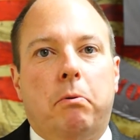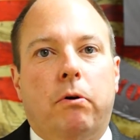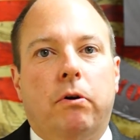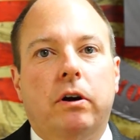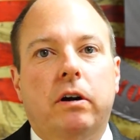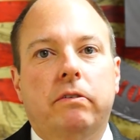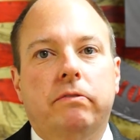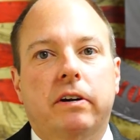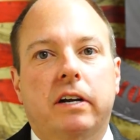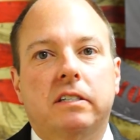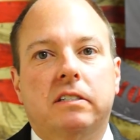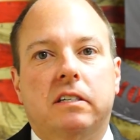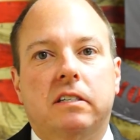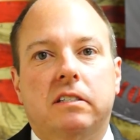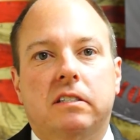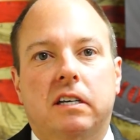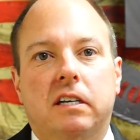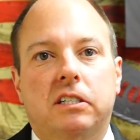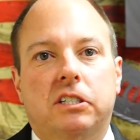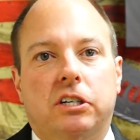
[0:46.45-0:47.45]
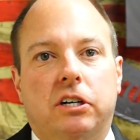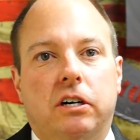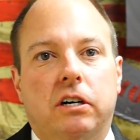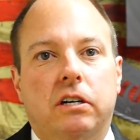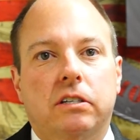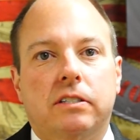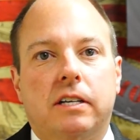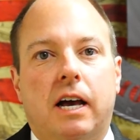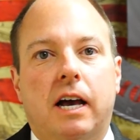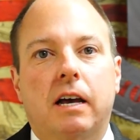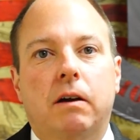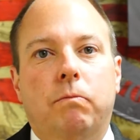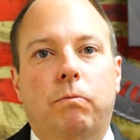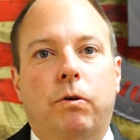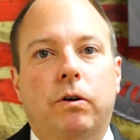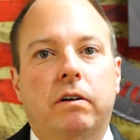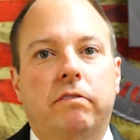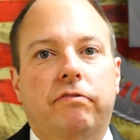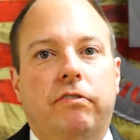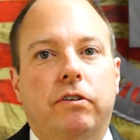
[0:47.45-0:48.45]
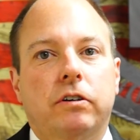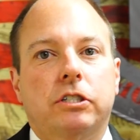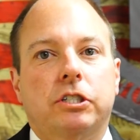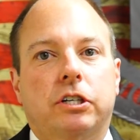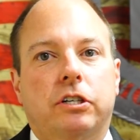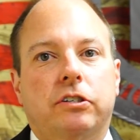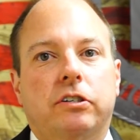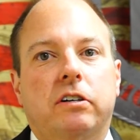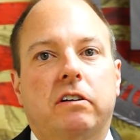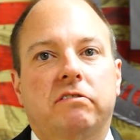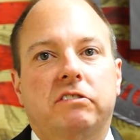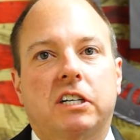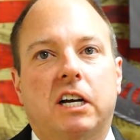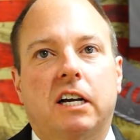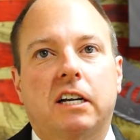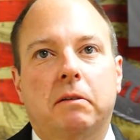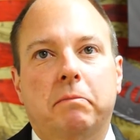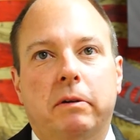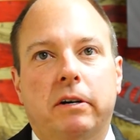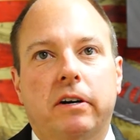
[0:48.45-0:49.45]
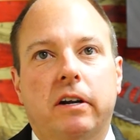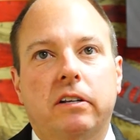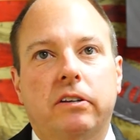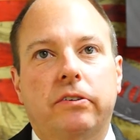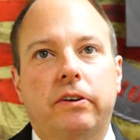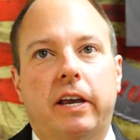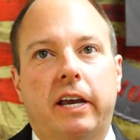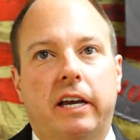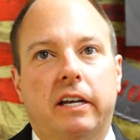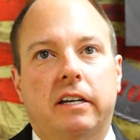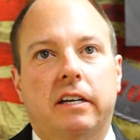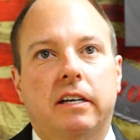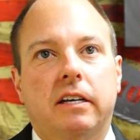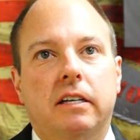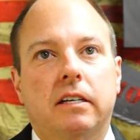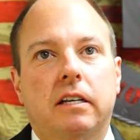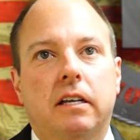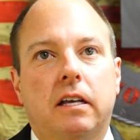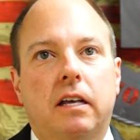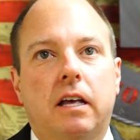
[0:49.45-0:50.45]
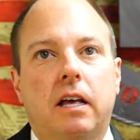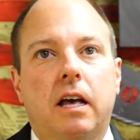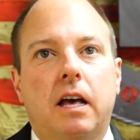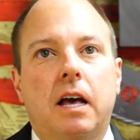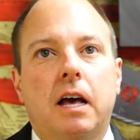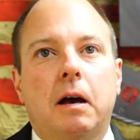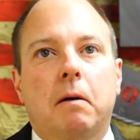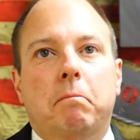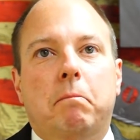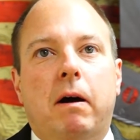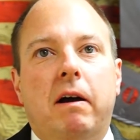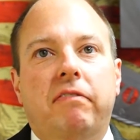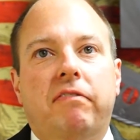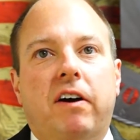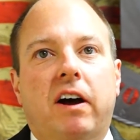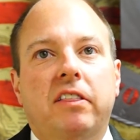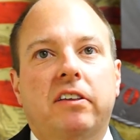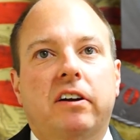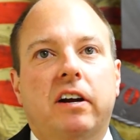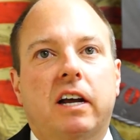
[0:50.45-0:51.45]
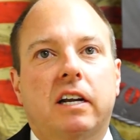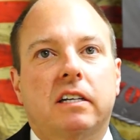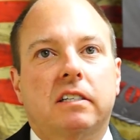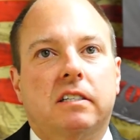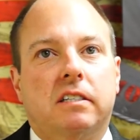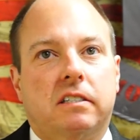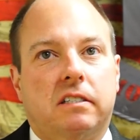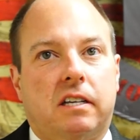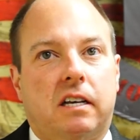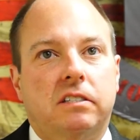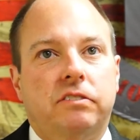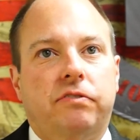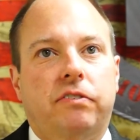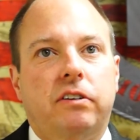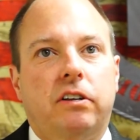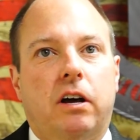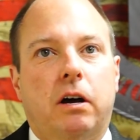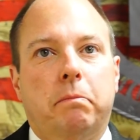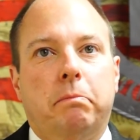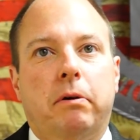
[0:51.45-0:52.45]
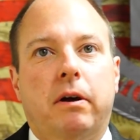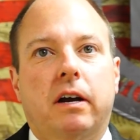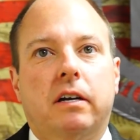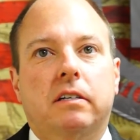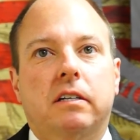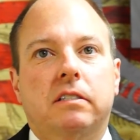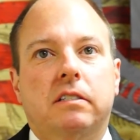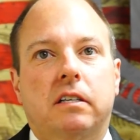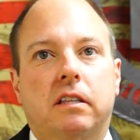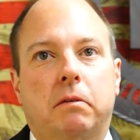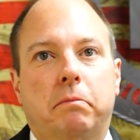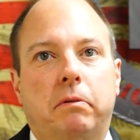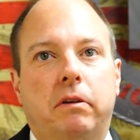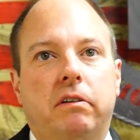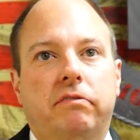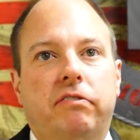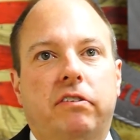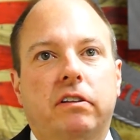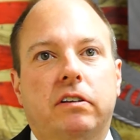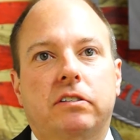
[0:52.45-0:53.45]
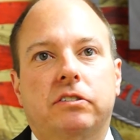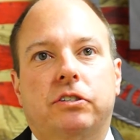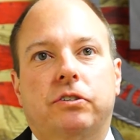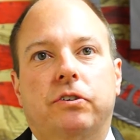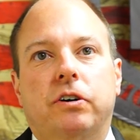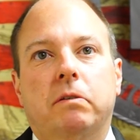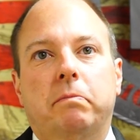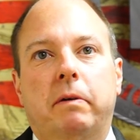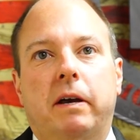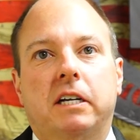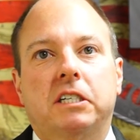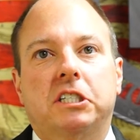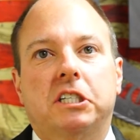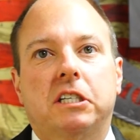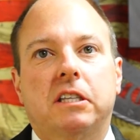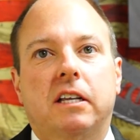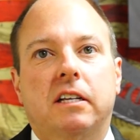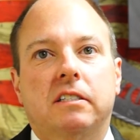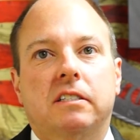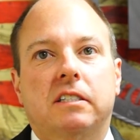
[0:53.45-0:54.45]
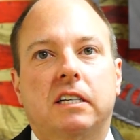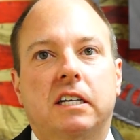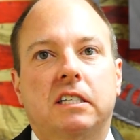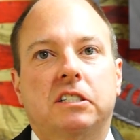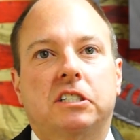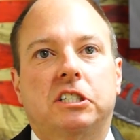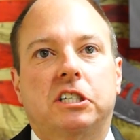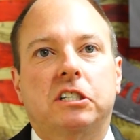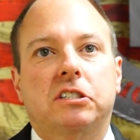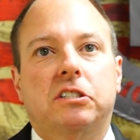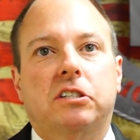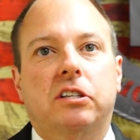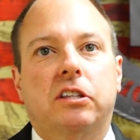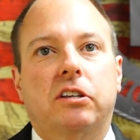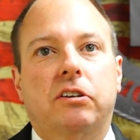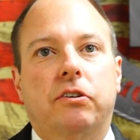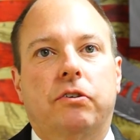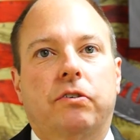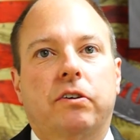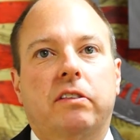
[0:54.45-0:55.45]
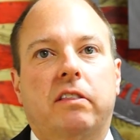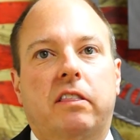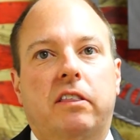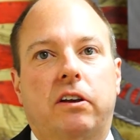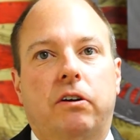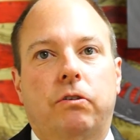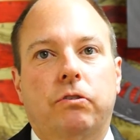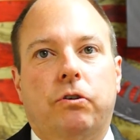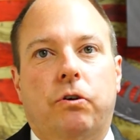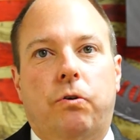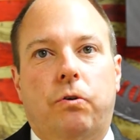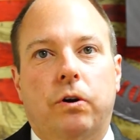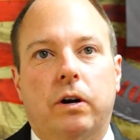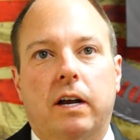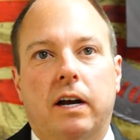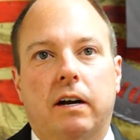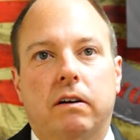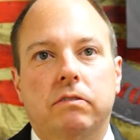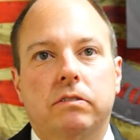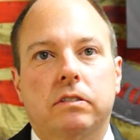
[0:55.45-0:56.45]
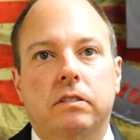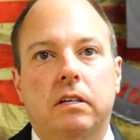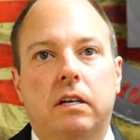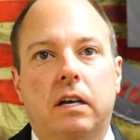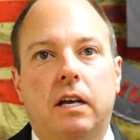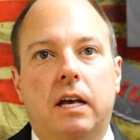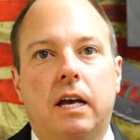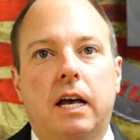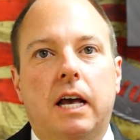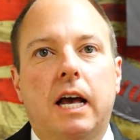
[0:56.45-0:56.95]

Born and raised in St. Charles, I am one of four children of John and Mary Lou Hannegan. My father had a successful law practice in the beautiful historic mansion that stands just to the north of the old courthouse.